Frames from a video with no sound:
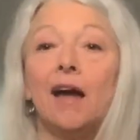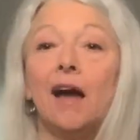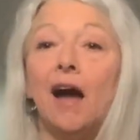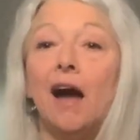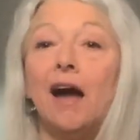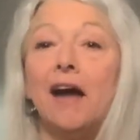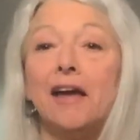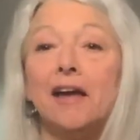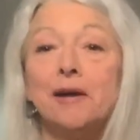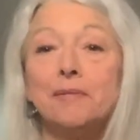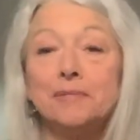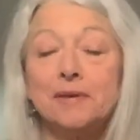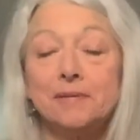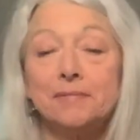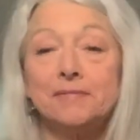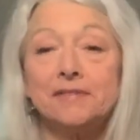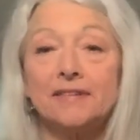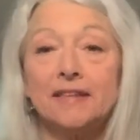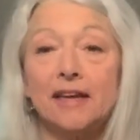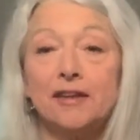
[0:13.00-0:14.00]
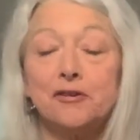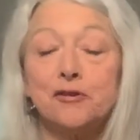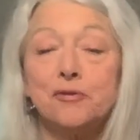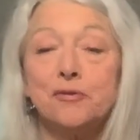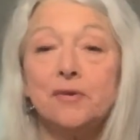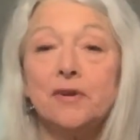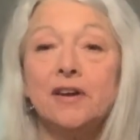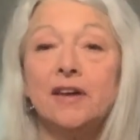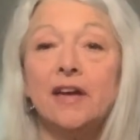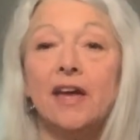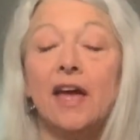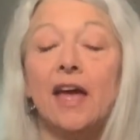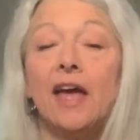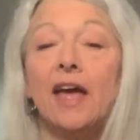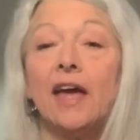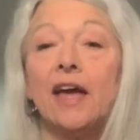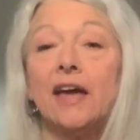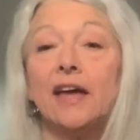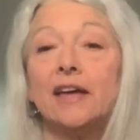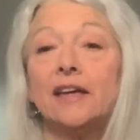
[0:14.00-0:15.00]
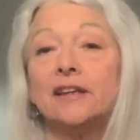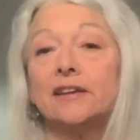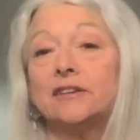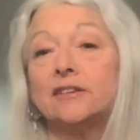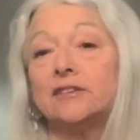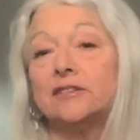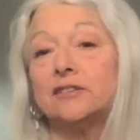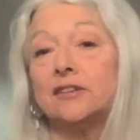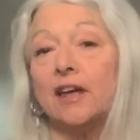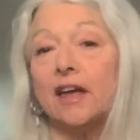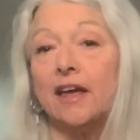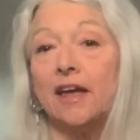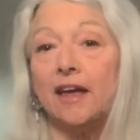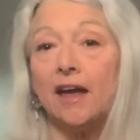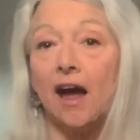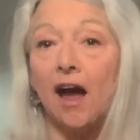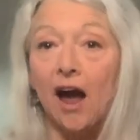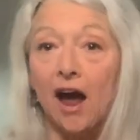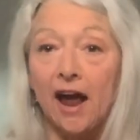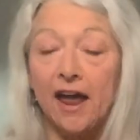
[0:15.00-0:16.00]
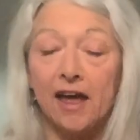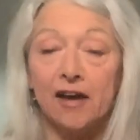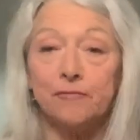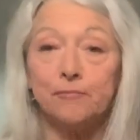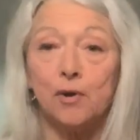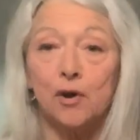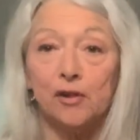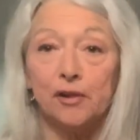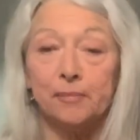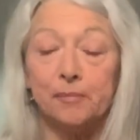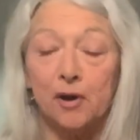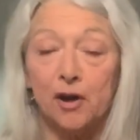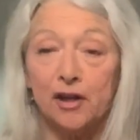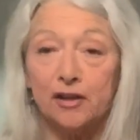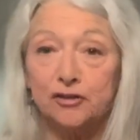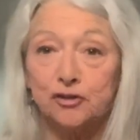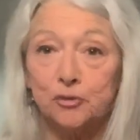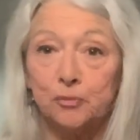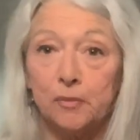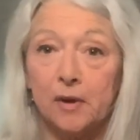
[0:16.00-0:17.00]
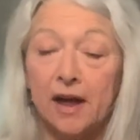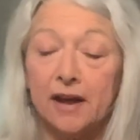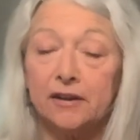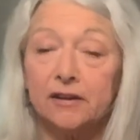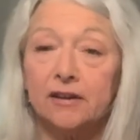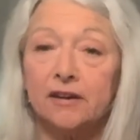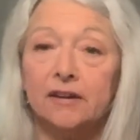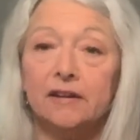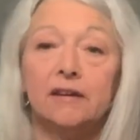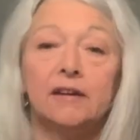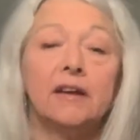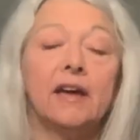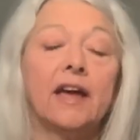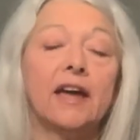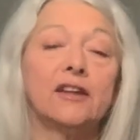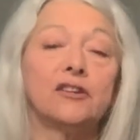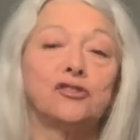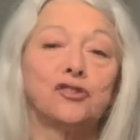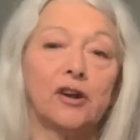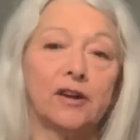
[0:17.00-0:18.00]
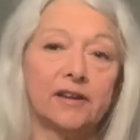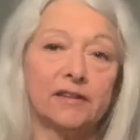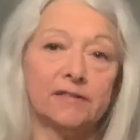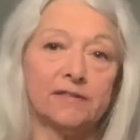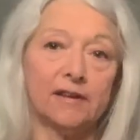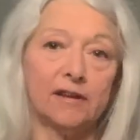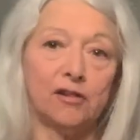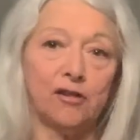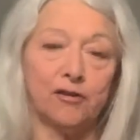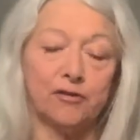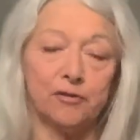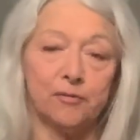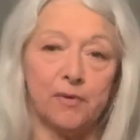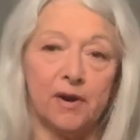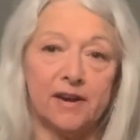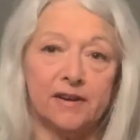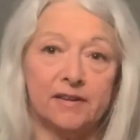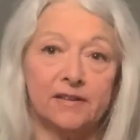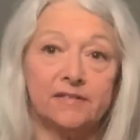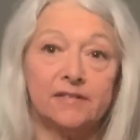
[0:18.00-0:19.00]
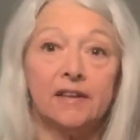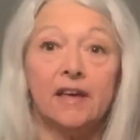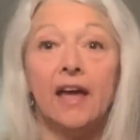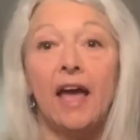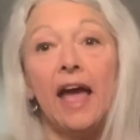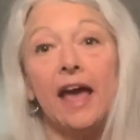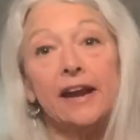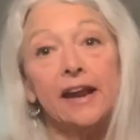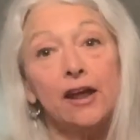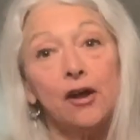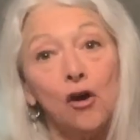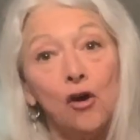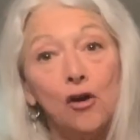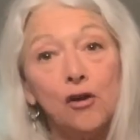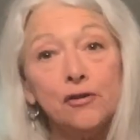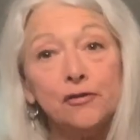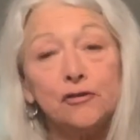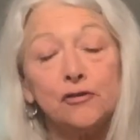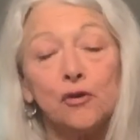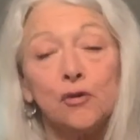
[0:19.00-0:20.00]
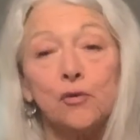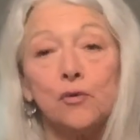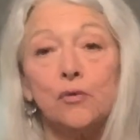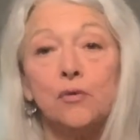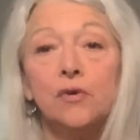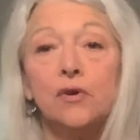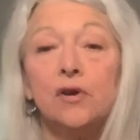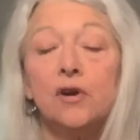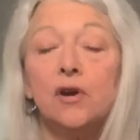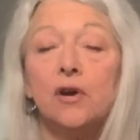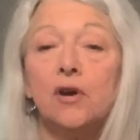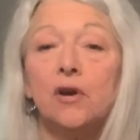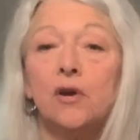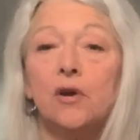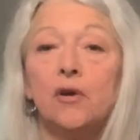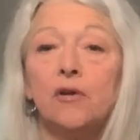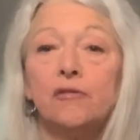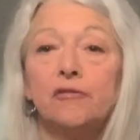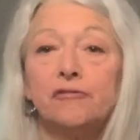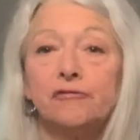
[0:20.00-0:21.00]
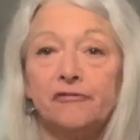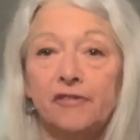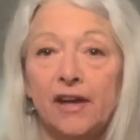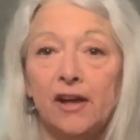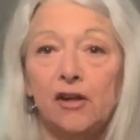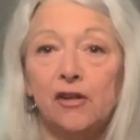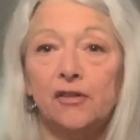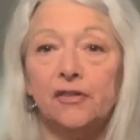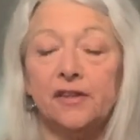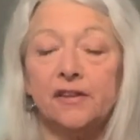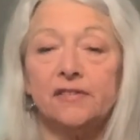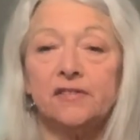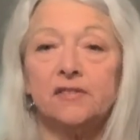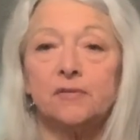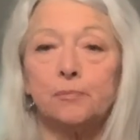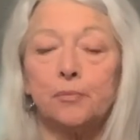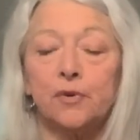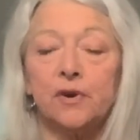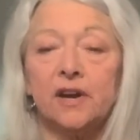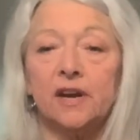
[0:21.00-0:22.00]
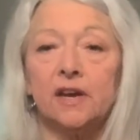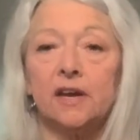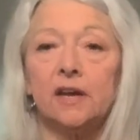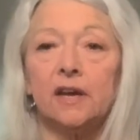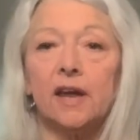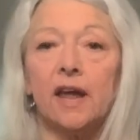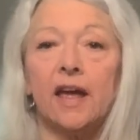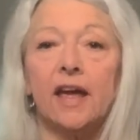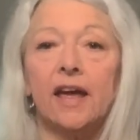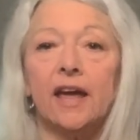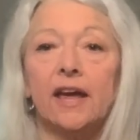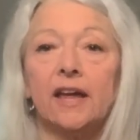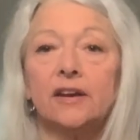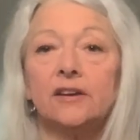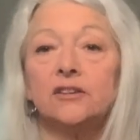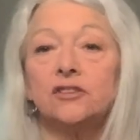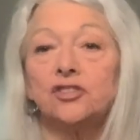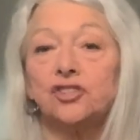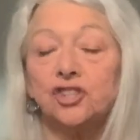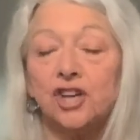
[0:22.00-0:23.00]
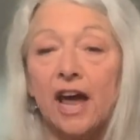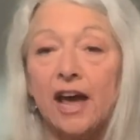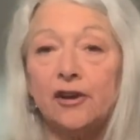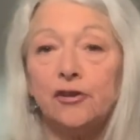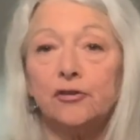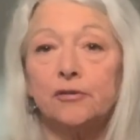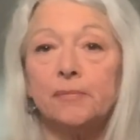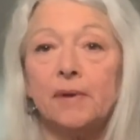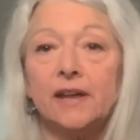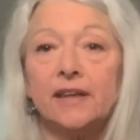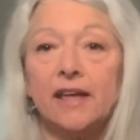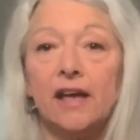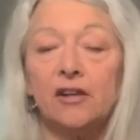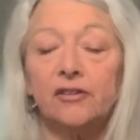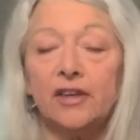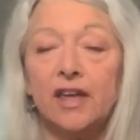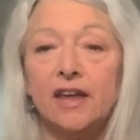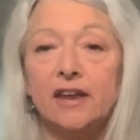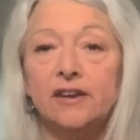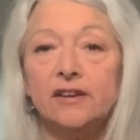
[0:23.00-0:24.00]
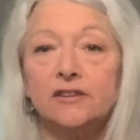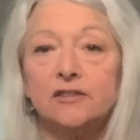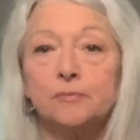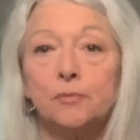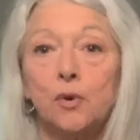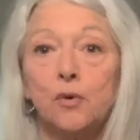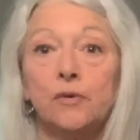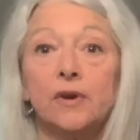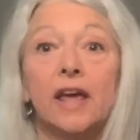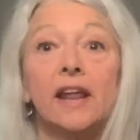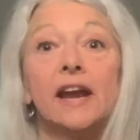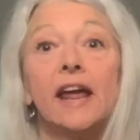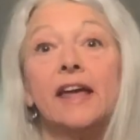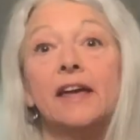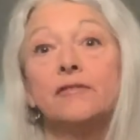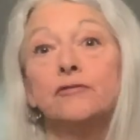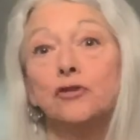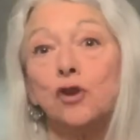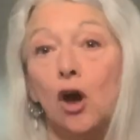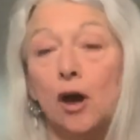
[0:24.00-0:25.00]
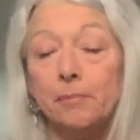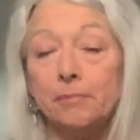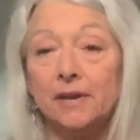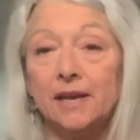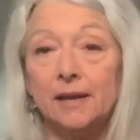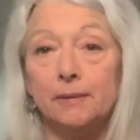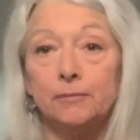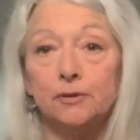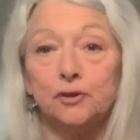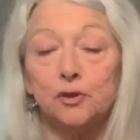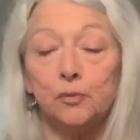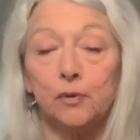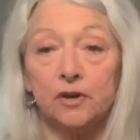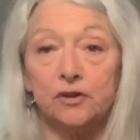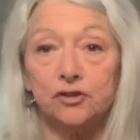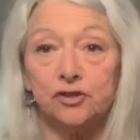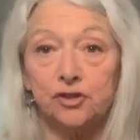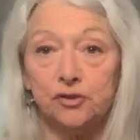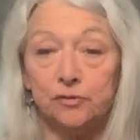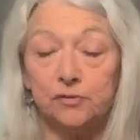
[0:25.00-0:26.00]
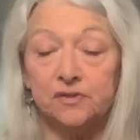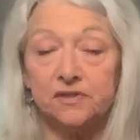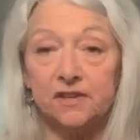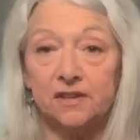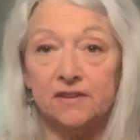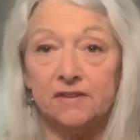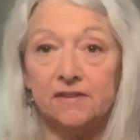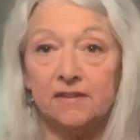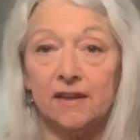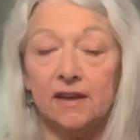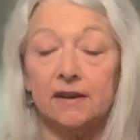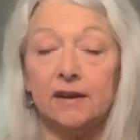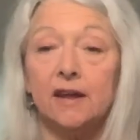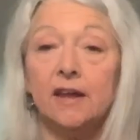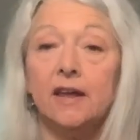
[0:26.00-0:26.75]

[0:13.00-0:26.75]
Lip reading: Hi, I'm Kim Sleno, and I have polymyalgia rheumatica and giant cell arteritis. And I also fell this spring and shattered my calcaneus bone, and I have not been able to wear shoes since then.